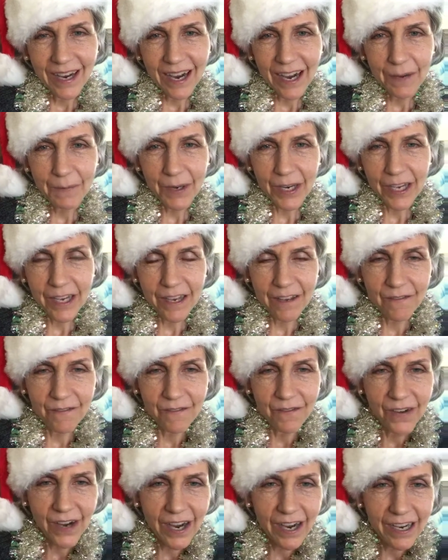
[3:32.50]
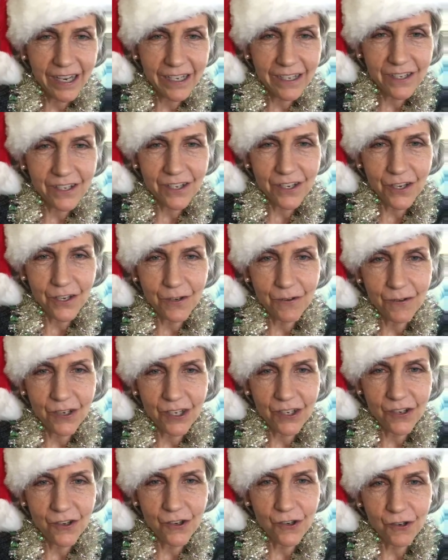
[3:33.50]
I'm going to invite you
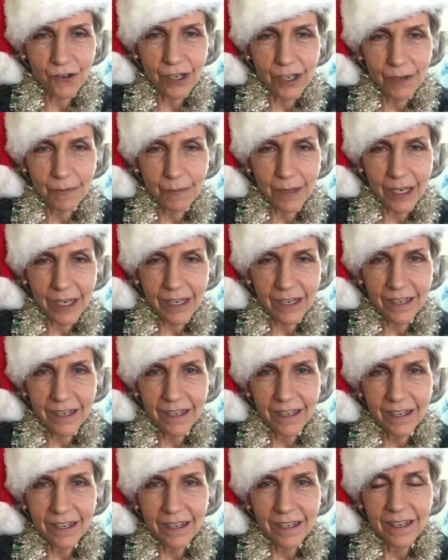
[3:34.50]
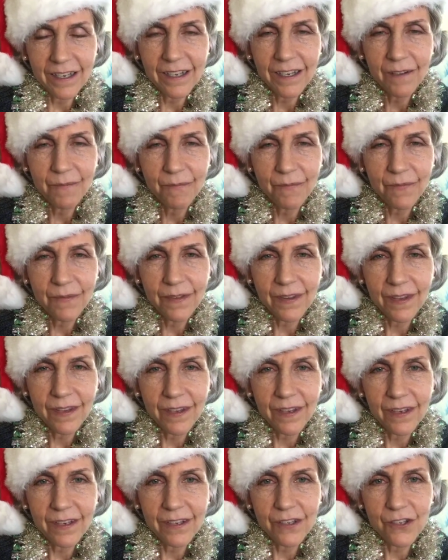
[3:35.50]
to join me,
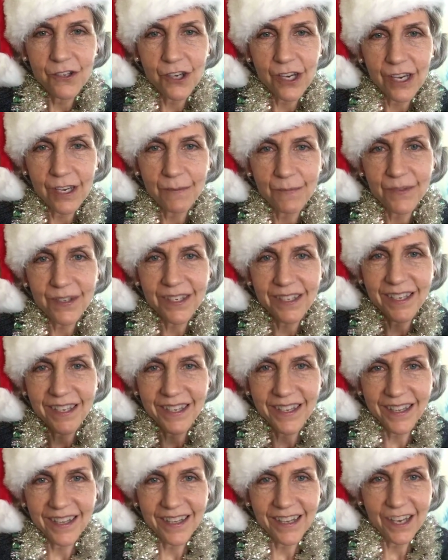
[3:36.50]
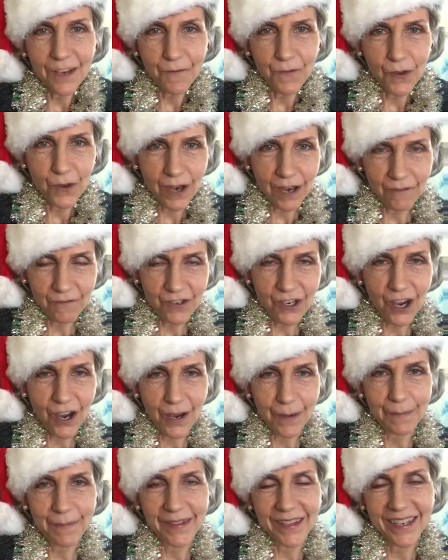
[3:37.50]
James, if you have
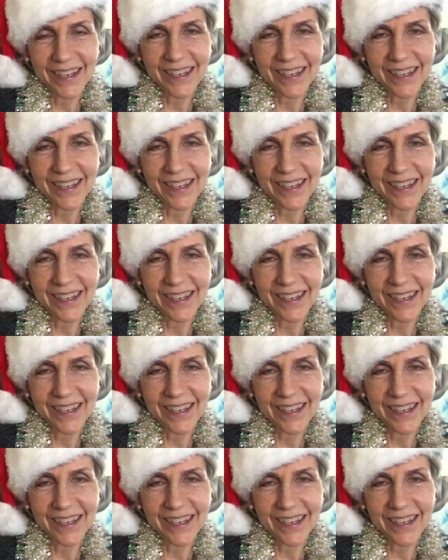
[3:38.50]
time.